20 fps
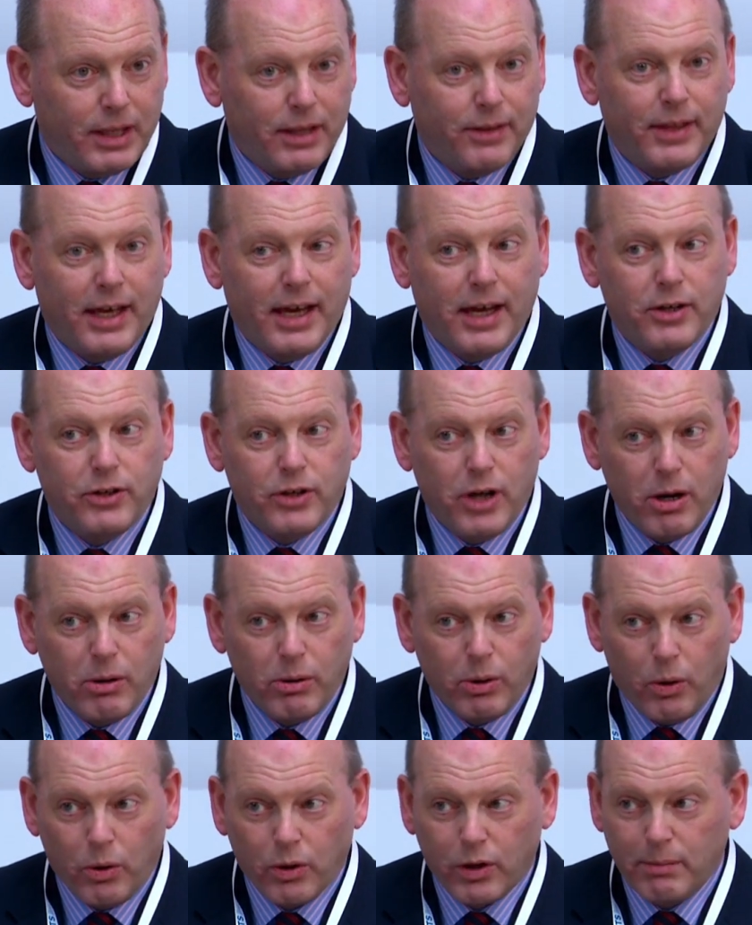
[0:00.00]
They are no
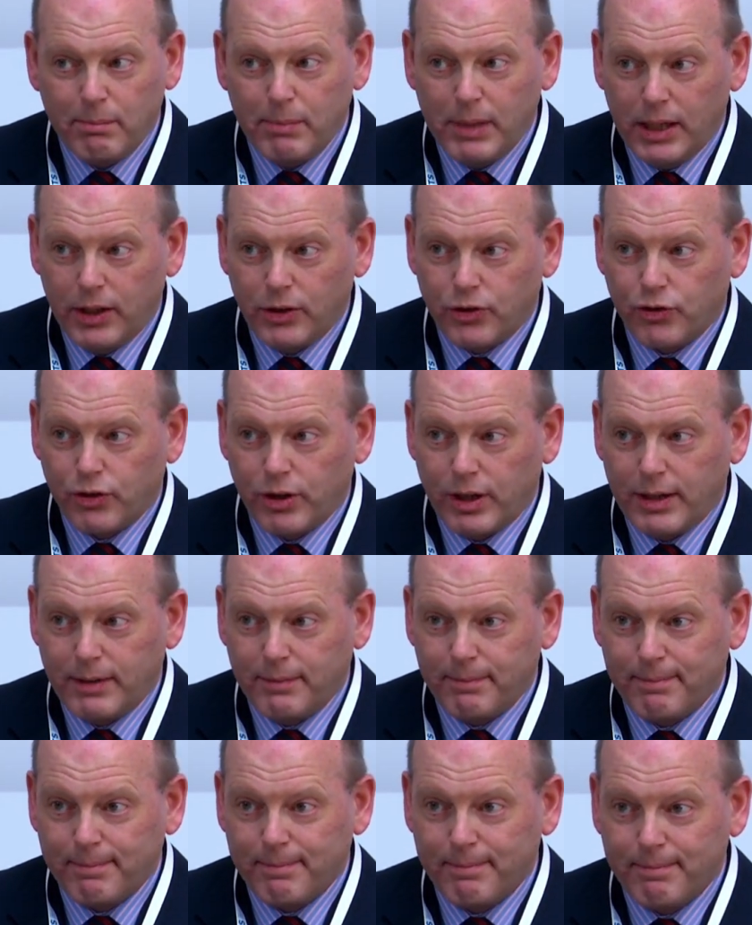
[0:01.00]
longer military.
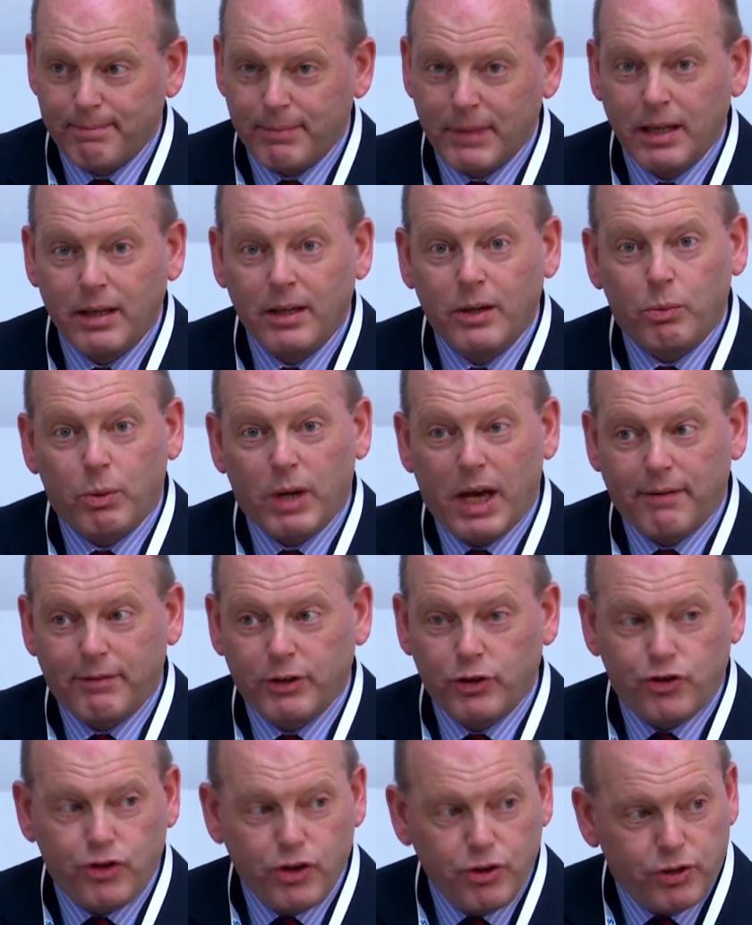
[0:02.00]
We have a
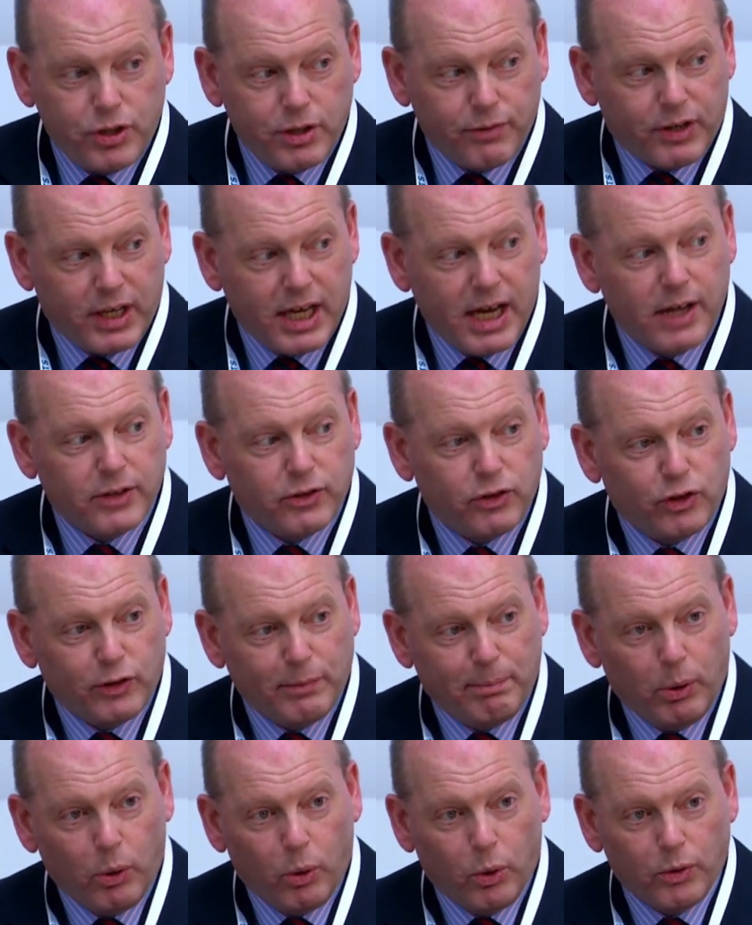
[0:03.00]
duty of care to
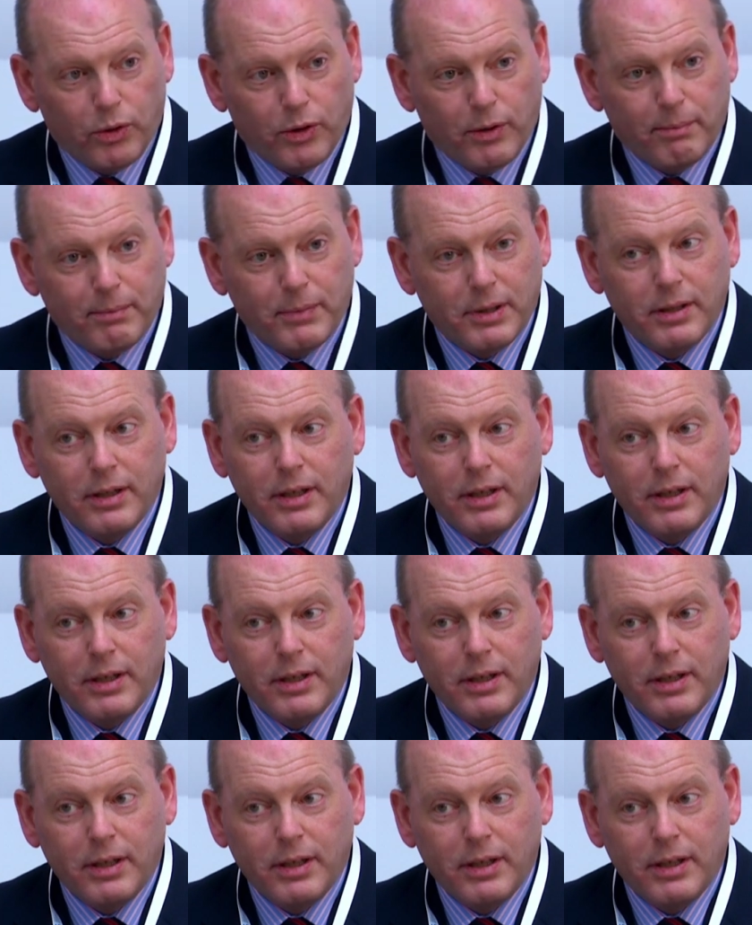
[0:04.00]
support them,